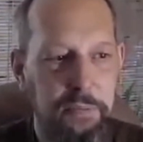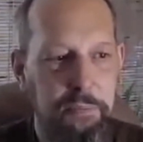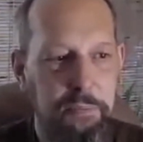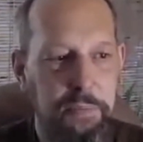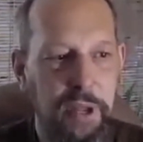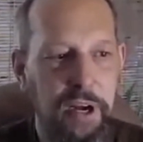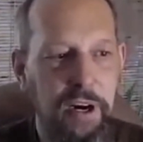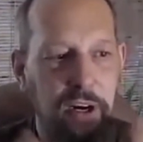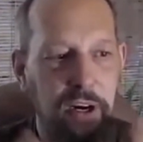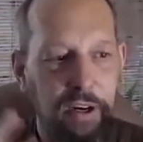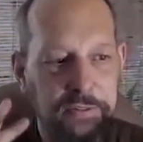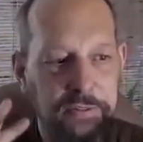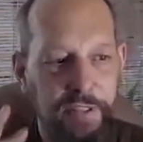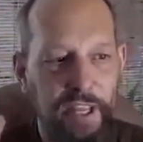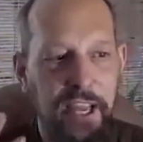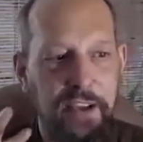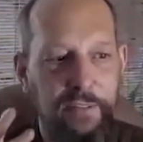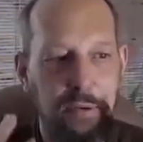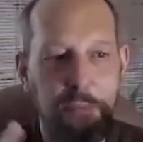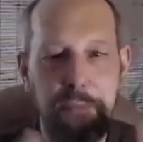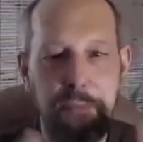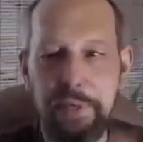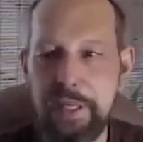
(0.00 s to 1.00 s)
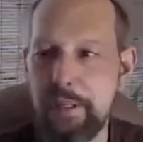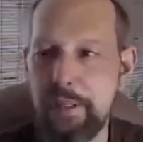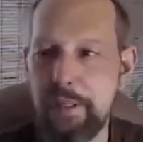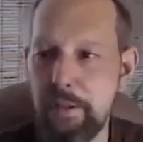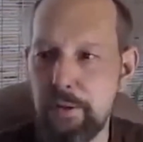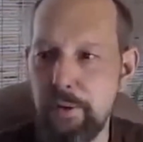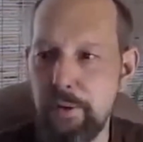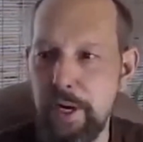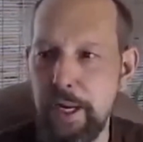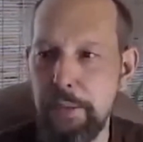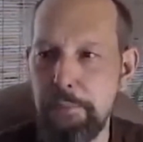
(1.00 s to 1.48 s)
Better if they have a big
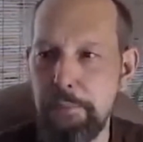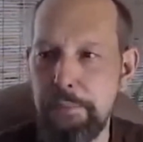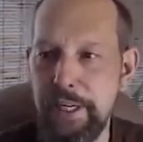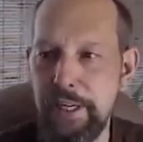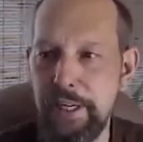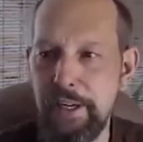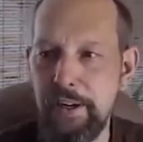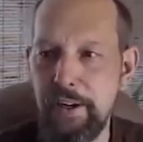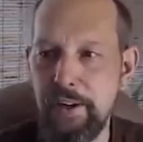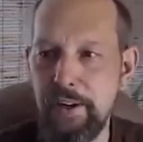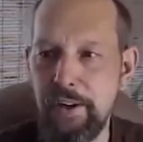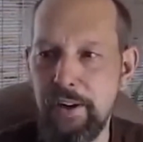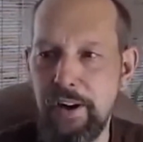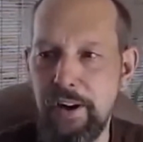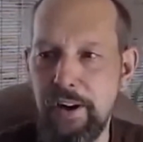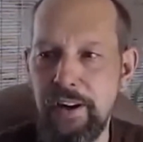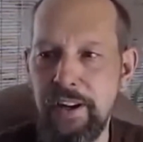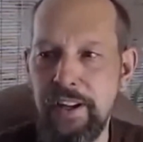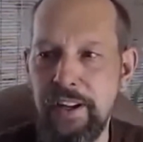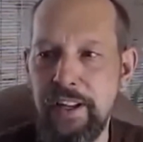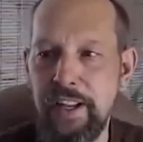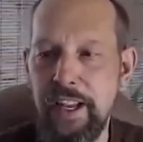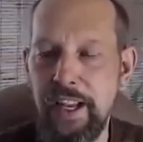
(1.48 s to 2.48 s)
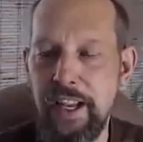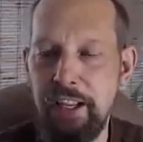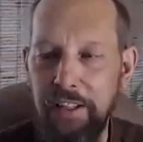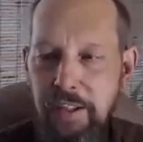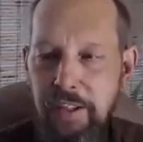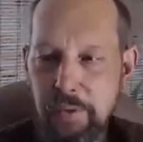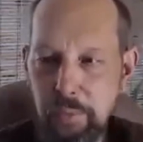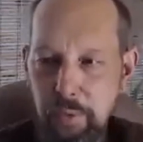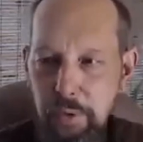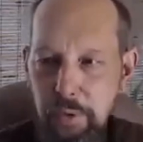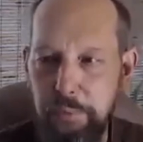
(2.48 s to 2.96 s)
gray beard, or and
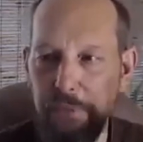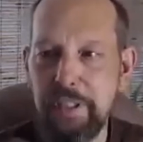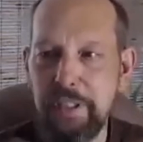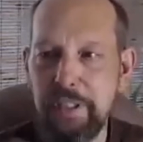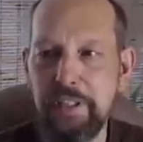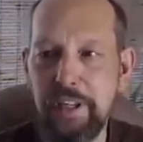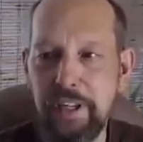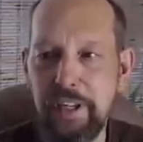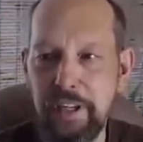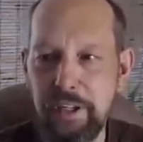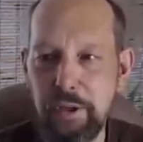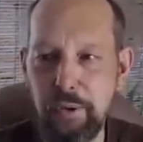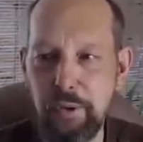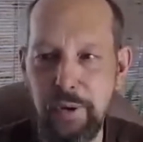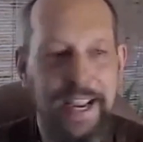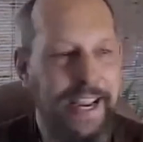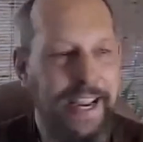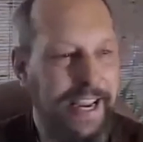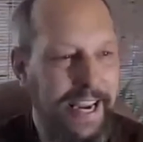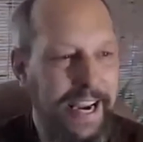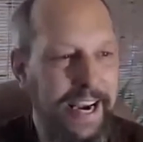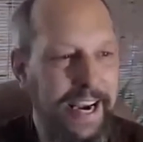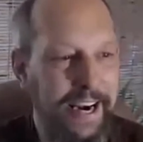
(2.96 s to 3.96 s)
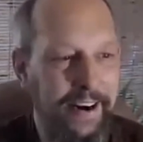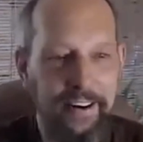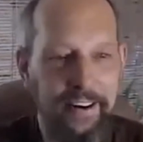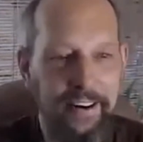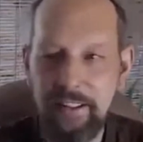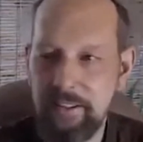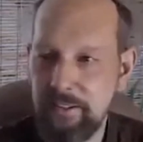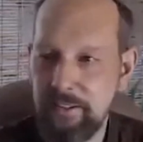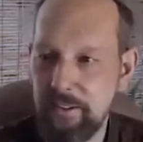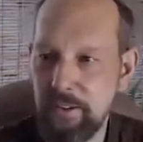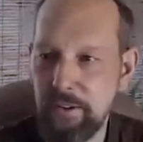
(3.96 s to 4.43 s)
a woman, gray
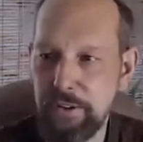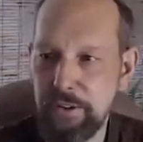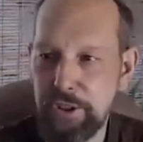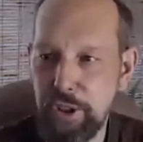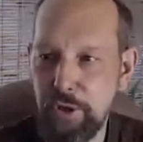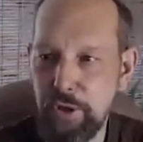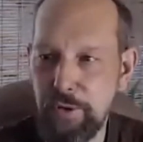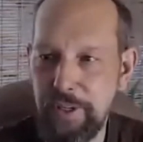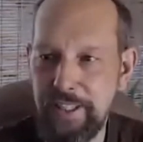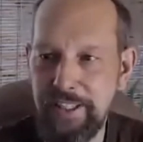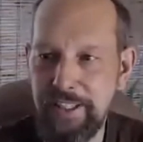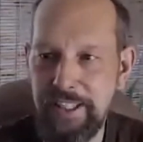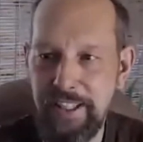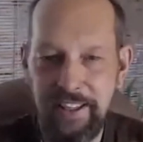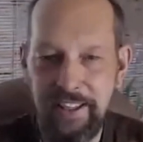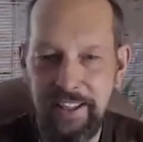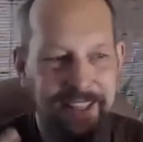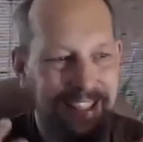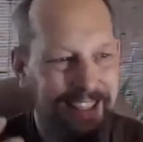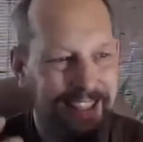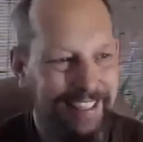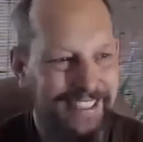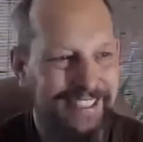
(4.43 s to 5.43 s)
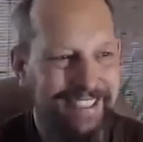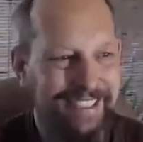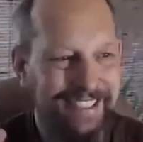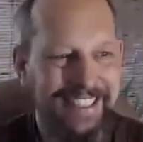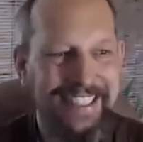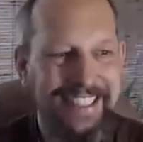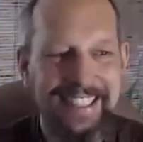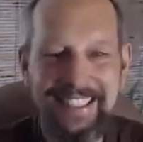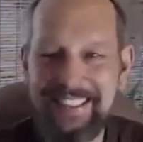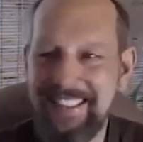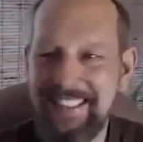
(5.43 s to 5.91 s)
hair, so showing they're
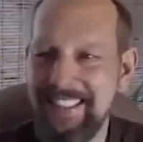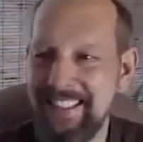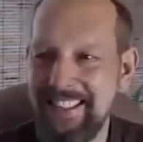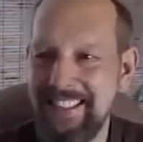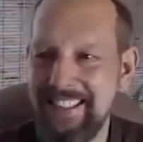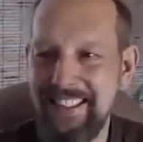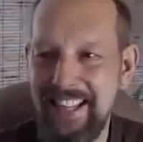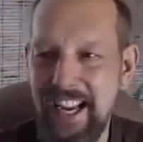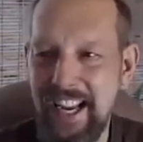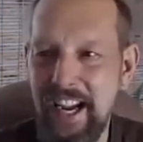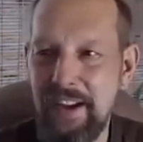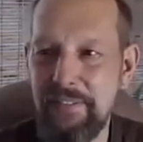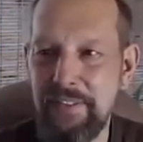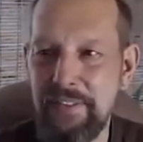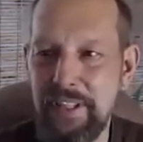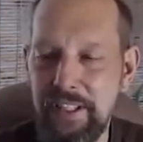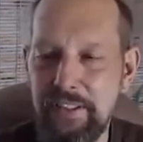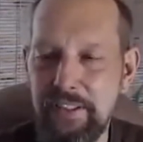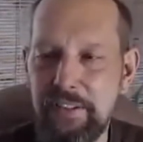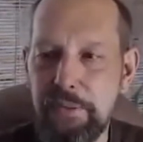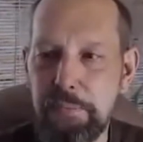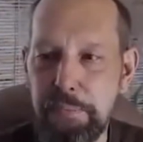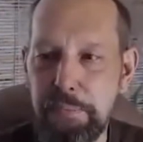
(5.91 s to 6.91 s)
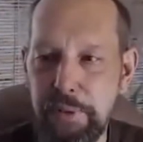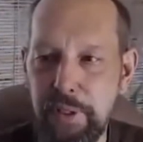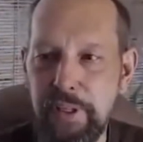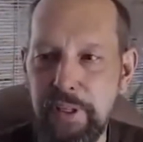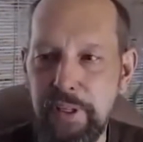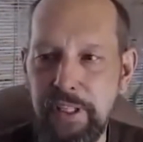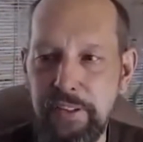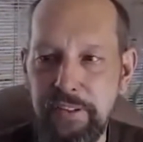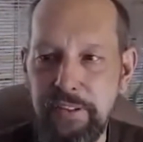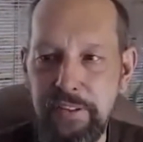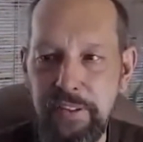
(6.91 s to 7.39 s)
seasoned and have the
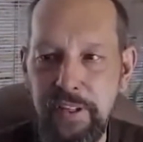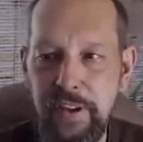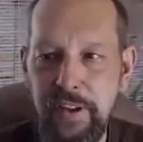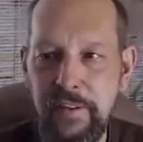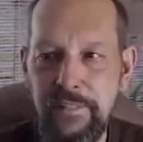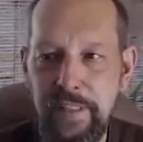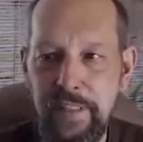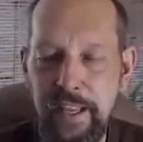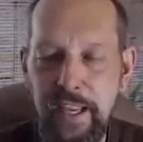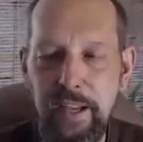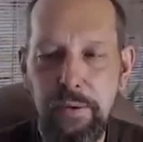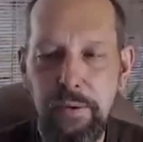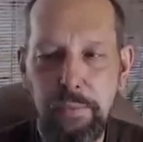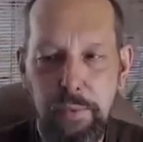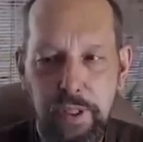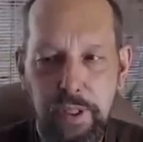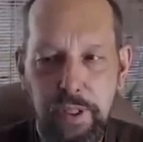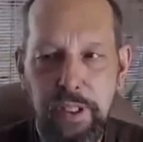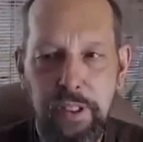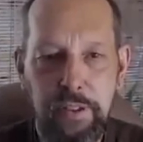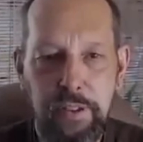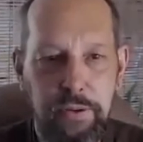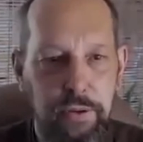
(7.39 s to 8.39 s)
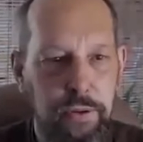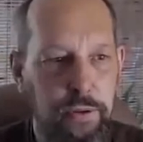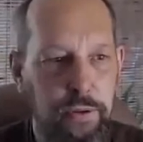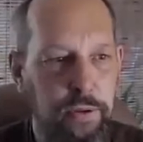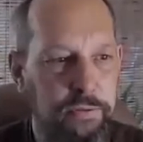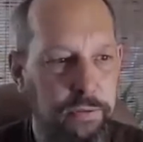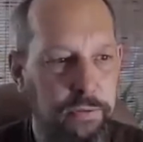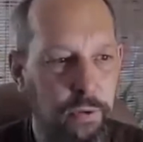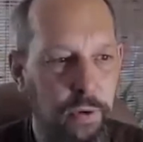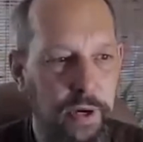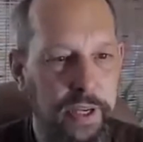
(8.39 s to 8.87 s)
experience, and really do
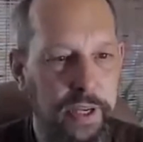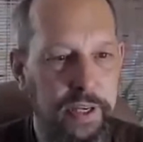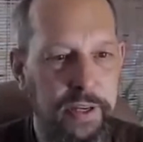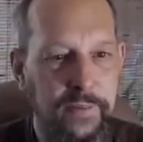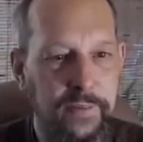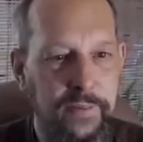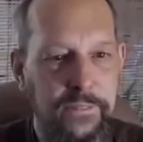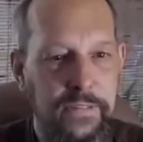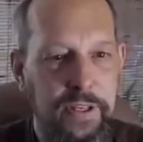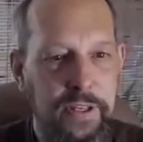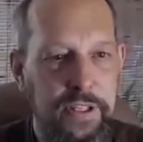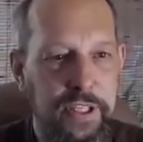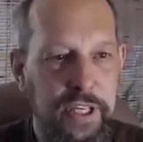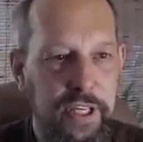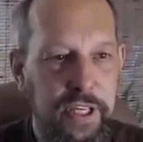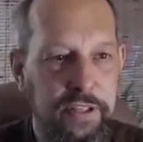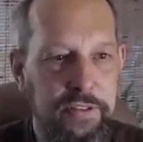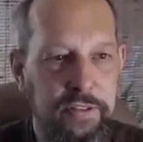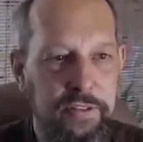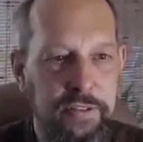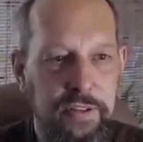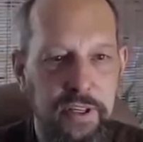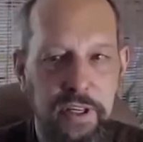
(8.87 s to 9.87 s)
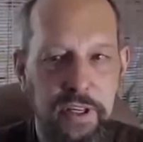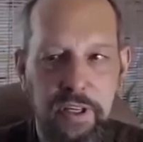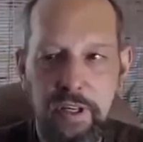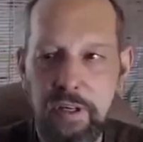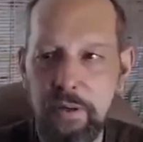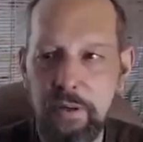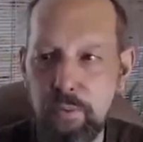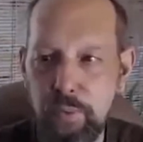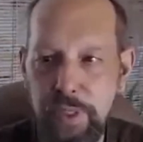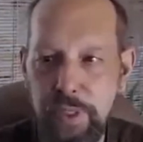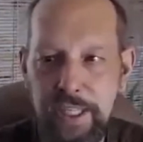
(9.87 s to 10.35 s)
avoid just
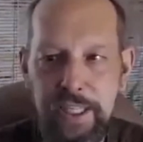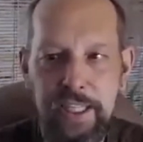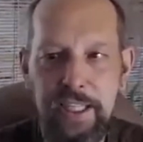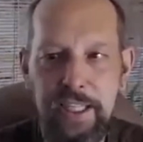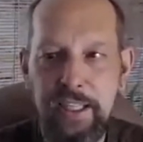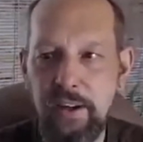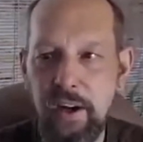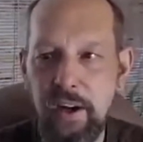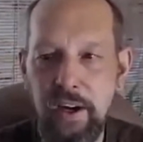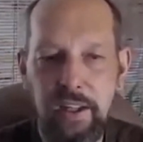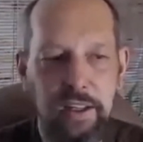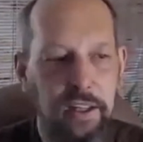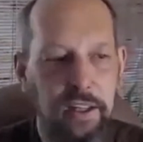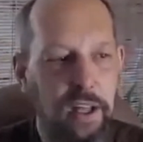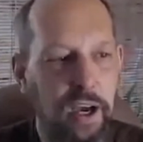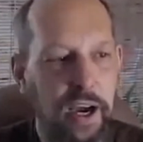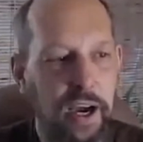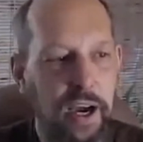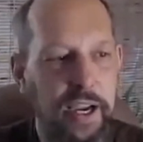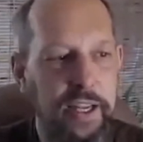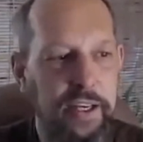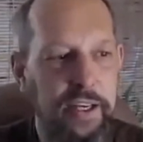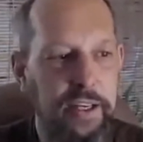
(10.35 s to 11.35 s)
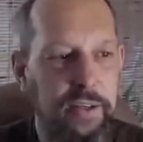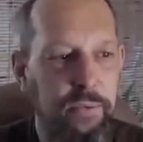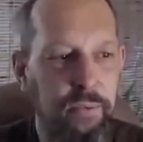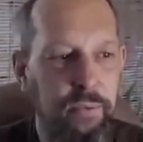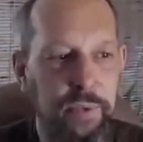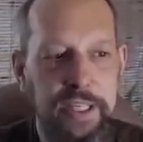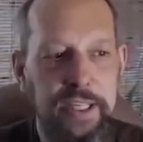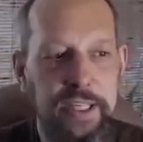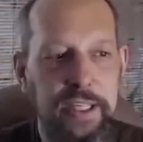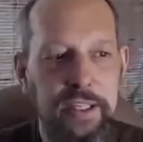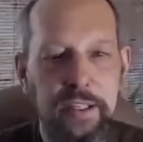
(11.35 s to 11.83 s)
reading online and
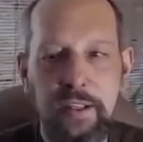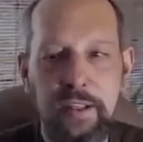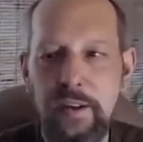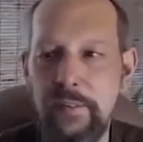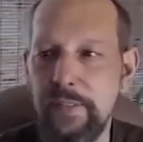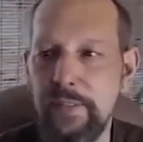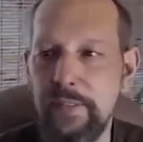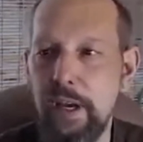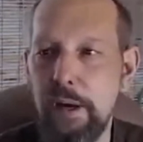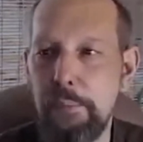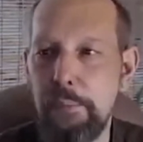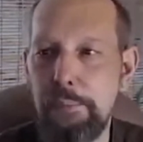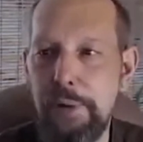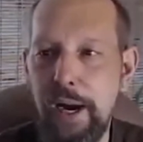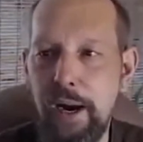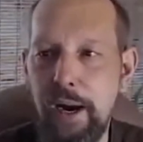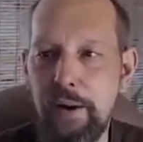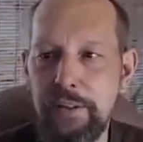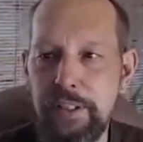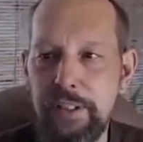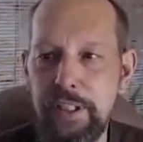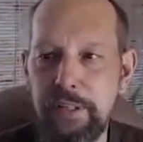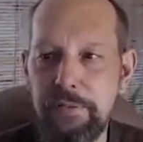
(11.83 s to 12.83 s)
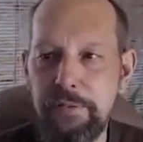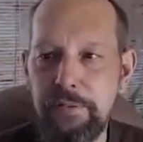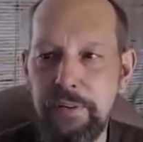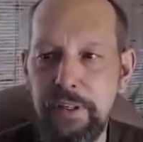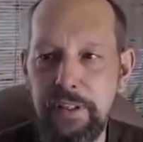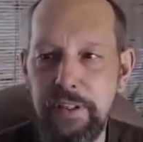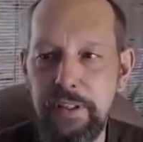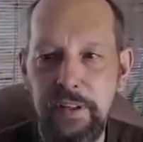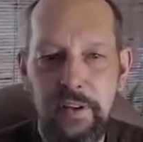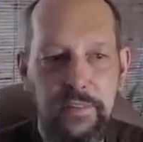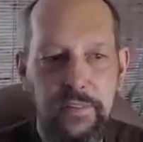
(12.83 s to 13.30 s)
reading about different